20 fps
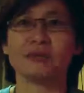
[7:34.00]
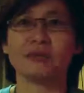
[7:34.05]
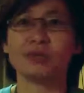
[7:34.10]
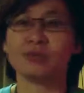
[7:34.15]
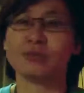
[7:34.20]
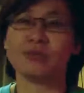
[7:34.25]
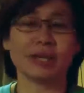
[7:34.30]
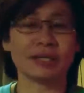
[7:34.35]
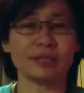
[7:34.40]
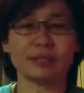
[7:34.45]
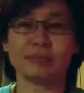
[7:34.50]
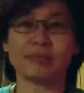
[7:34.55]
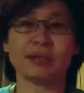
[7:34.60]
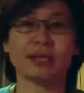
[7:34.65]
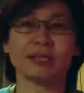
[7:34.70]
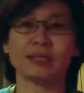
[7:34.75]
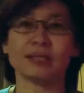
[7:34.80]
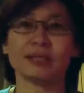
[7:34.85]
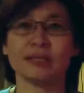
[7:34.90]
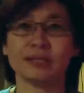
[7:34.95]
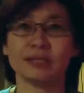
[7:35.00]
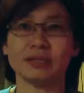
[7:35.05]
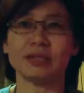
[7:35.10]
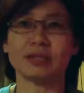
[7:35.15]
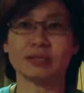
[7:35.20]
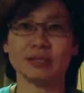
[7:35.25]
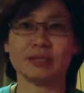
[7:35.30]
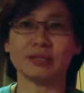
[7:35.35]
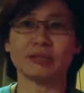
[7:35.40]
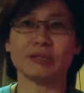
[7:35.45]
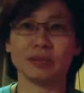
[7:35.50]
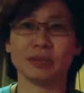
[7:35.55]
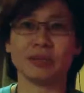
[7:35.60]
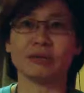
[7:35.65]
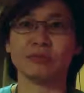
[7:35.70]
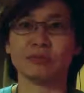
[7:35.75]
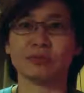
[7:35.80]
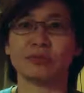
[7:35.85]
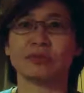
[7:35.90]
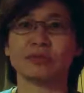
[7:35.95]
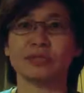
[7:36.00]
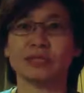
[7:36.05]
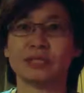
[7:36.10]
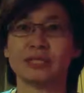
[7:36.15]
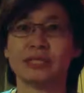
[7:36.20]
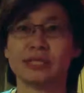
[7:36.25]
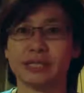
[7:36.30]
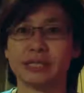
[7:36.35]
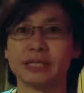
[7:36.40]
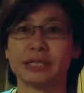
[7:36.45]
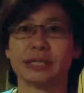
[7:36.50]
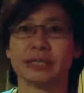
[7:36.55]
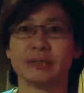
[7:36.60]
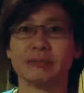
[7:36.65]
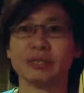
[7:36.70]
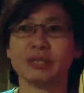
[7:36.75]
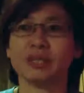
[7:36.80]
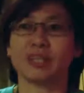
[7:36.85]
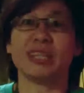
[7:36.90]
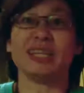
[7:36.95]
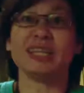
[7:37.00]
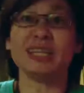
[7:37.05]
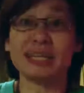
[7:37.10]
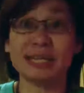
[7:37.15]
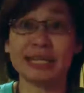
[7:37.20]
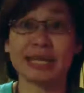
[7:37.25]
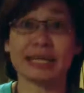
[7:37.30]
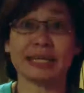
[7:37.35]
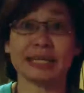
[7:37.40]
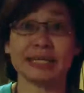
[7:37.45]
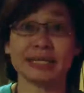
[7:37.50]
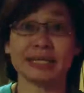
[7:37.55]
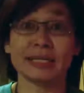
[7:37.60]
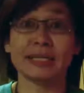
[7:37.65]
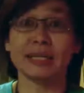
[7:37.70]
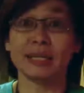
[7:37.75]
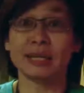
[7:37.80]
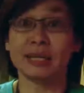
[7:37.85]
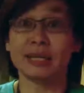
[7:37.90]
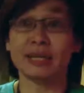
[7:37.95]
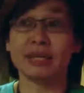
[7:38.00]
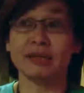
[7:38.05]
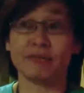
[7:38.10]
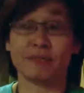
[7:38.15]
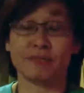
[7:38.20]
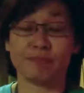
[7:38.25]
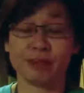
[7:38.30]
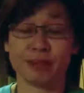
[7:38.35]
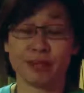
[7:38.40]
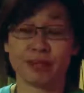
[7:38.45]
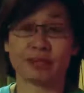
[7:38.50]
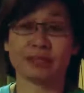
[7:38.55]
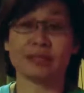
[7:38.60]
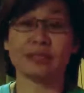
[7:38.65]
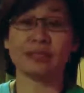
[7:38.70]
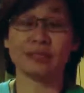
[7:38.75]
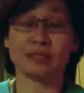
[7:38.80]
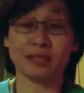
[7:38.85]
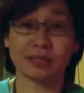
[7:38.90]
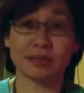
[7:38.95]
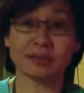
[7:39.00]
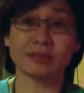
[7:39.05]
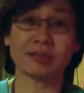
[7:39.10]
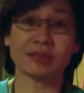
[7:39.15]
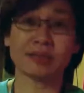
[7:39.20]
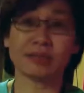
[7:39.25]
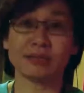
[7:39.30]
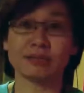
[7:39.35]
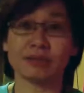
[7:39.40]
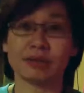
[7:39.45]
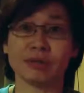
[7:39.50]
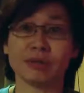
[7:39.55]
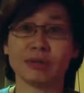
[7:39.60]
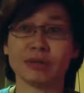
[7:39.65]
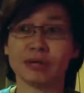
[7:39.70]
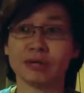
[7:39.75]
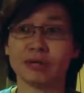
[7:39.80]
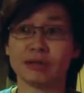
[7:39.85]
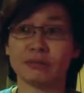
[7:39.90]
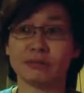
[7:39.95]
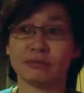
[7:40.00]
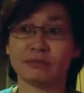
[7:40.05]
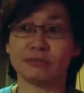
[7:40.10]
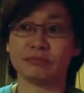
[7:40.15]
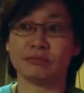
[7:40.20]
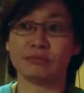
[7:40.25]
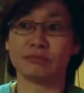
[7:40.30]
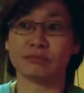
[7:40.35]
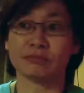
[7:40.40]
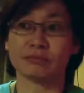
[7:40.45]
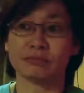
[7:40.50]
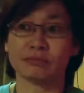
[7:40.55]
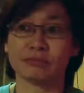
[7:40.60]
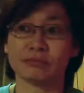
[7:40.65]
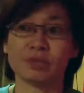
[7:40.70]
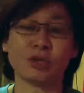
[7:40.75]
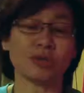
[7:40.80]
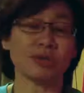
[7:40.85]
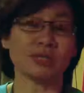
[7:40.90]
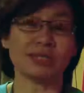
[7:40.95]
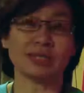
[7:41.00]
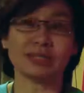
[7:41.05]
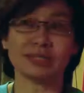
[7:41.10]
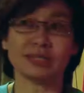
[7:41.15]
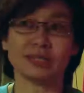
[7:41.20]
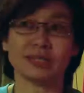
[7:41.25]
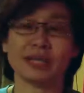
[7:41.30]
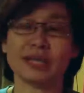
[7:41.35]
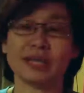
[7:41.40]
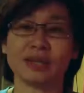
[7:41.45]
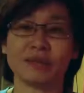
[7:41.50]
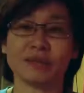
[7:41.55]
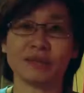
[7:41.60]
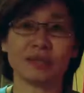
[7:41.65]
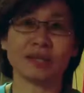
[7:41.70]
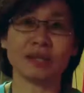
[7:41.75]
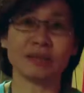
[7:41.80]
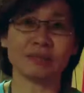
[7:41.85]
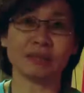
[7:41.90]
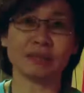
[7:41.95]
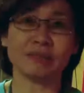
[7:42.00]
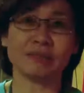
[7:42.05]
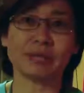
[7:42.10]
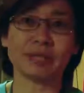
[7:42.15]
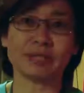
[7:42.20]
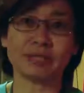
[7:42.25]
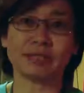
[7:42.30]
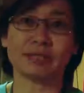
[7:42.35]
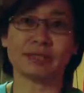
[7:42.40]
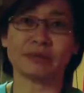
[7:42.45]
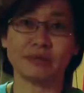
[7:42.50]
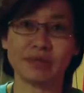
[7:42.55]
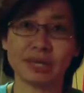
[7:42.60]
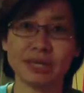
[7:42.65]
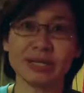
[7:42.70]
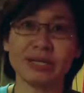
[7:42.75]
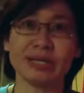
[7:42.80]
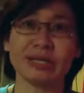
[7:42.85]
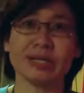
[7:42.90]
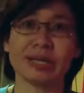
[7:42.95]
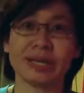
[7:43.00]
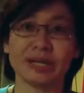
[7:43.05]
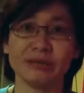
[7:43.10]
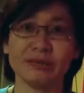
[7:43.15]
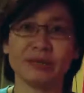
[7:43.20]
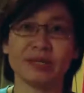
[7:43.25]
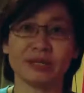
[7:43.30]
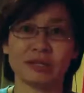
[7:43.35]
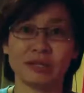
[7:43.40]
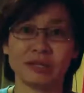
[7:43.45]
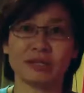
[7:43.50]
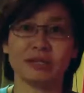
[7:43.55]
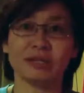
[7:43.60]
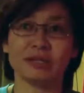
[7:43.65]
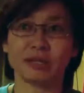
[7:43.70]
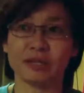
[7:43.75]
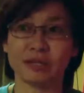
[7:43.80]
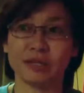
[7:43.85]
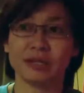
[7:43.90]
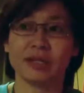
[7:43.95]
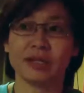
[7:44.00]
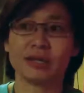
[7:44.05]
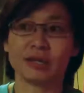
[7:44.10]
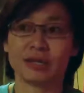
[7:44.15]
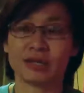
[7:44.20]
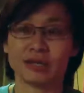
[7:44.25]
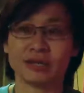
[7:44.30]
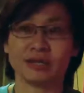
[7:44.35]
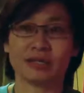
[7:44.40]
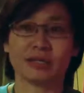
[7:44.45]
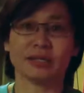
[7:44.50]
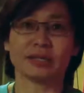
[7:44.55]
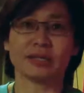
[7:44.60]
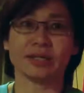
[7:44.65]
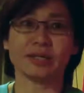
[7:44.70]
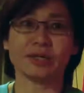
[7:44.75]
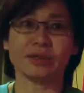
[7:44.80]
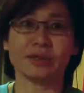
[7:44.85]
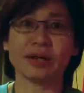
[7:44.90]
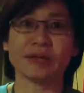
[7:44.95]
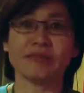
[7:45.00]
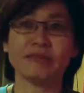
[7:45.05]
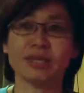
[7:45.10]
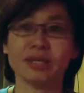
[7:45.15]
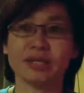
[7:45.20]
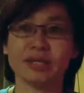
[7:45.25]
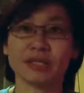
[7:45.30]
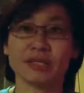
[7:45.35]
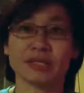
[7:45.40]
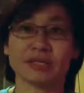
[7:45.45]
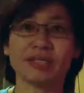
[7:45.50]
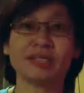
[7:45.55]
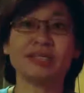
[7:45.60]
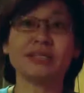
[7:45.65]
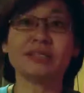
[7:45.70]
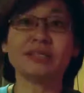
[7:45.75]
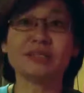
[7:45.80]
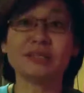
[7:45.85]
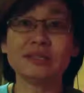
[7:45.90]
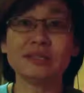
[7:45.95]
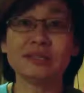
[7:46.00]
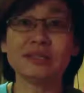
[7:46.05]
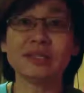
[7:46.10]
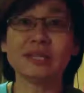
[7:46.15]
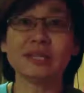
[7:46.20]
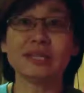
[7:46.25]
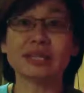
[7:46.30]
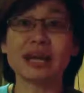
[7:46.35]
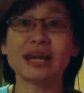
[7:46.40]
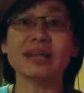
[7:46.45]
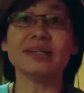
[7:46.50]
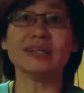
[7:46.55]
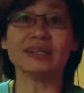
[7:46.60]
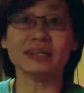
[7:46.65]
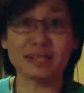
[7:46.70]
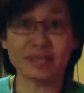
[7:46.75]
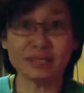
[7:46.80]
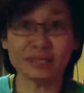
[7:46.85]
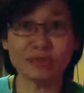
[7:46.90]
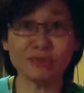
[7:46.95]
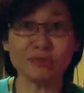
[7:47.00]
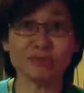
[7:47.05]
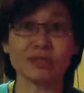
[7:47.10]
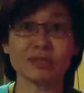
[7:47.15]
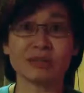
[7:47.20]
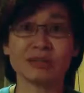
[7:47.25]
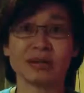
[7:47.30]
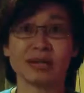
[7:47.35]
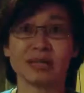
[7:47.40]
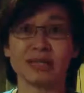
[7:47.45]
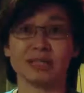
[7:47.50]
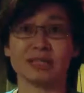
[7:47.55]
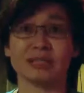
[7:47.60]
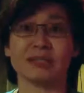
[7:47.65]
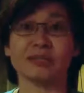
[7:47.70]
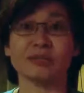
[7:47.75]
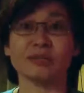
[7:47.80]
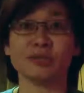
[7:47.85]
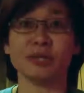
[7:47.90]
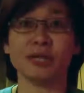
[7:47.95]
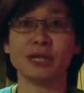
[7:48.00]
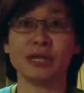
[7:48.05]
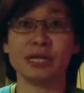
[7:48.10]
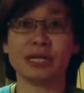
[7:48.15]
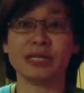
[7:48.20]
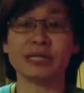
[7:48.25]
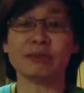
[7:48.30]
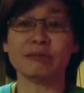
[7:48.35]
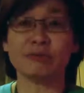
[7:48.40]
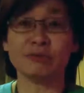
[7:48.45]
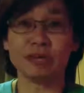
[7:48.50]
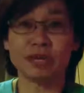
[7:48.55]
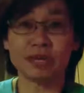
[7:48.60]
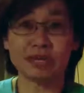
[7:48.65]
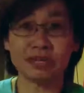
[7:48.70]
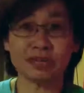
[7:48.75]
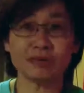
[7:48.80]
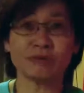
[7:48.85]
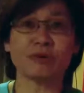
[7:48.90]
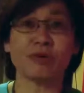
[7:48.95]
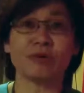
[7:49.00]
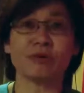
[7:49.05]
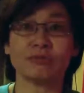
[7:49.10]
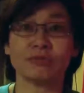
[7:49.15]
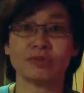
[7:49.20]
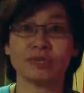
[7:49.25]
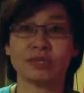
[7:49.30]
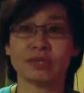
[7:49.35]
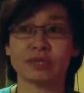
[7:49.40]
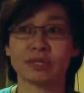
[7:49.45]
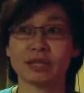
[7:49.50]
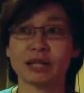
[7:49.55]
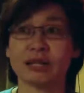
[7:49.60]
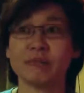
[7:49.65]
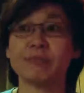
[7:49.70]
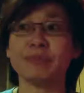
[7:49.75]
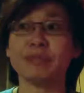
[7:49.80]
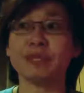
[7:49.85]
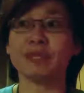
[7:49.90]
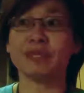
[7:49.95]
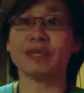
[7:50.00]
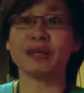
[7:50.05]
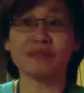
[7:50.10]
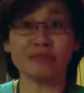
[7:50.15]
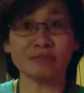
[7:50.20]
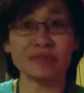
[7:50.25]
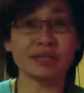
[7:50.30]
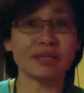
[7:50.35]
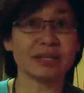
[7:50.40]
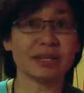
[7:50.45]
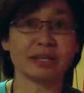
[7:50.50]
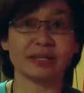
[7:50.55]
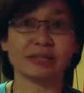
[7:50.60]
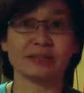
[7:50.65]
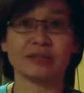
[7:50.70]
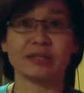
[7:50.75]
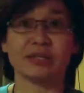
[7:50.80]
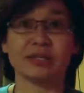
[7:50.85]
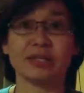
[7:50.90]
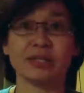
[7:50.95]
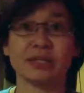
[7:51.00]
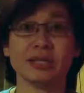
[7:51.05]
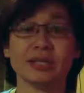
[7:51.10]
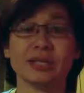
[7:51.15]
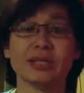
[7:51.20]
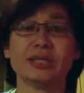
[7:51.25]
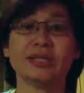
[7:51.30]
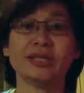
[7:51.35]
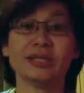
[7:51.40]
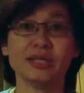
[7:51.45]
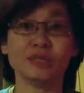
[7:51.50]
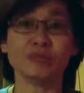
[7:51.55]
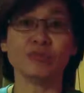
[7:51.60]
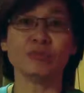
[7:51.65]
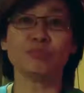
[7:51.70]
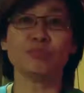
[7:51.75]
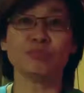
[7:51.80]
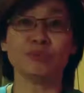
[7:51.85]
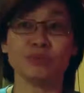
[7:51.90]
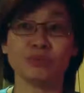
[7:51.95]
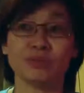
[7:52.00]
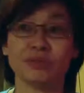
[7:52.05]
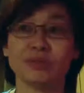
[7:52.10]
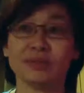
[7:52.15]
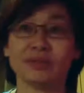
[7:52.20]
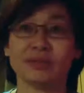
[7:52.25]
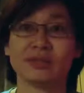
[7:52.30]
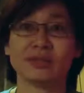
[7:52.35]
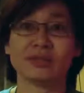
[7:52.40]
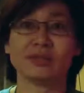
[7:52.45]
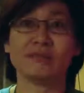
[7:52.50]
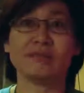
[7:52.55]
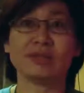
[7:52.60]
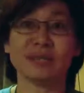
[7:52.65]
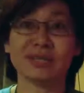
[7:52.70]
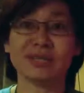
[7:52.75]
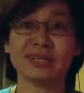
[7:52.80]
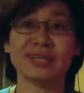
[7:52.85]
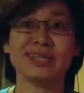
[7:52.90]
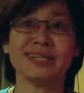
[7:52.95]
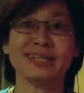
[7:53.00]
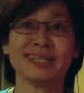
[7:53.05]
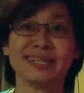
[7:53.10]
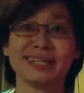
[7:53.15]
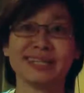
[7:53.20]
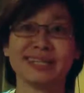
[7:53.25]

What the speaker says: We should maximize the relationship a lot more. Because in the end, if Pakatan is serious about not just taking over the government, but really educating and having a citizenry that understands human rights, that will get involved in helping govern the country, they need to put the money